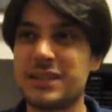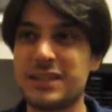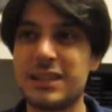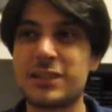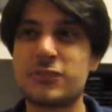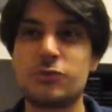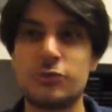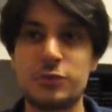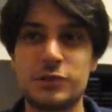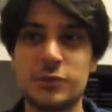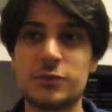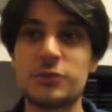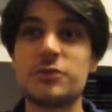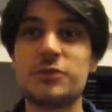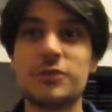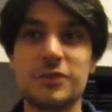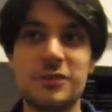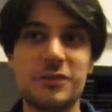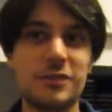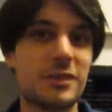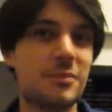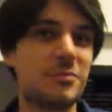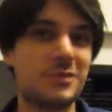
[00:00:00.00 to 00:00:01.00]
I actually
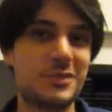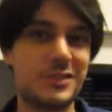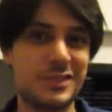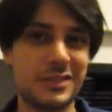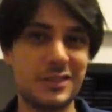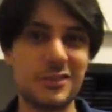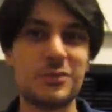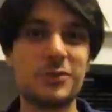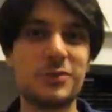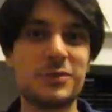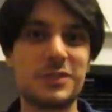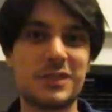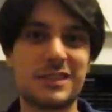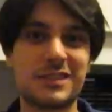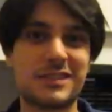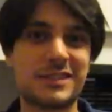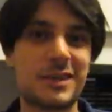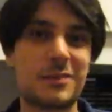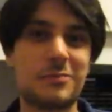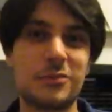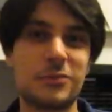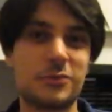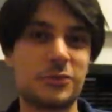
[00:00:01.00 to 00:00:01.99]
consider them serious
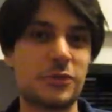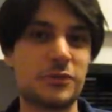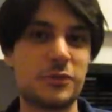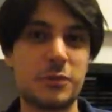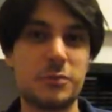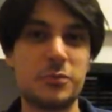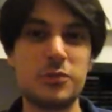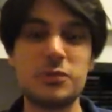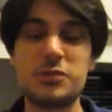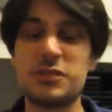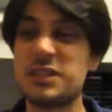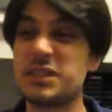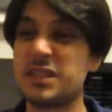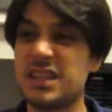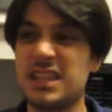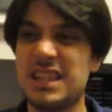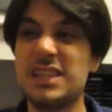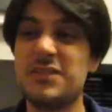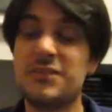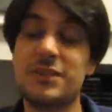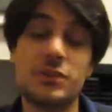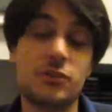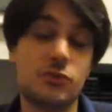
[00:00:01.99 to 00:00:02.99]
examples of the music,
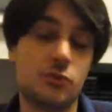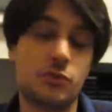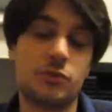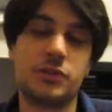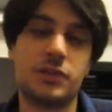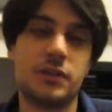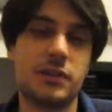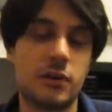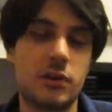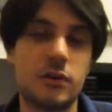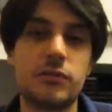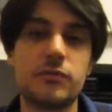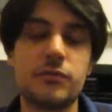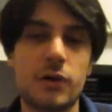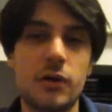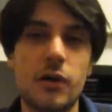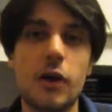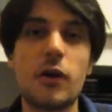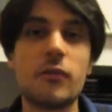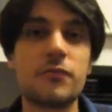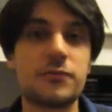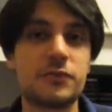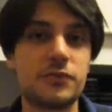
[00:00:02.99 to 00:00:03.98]
even though they are
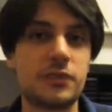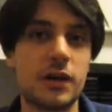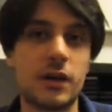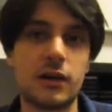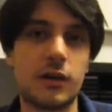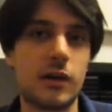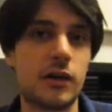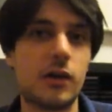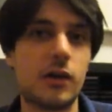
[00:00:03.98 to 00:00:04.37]
oft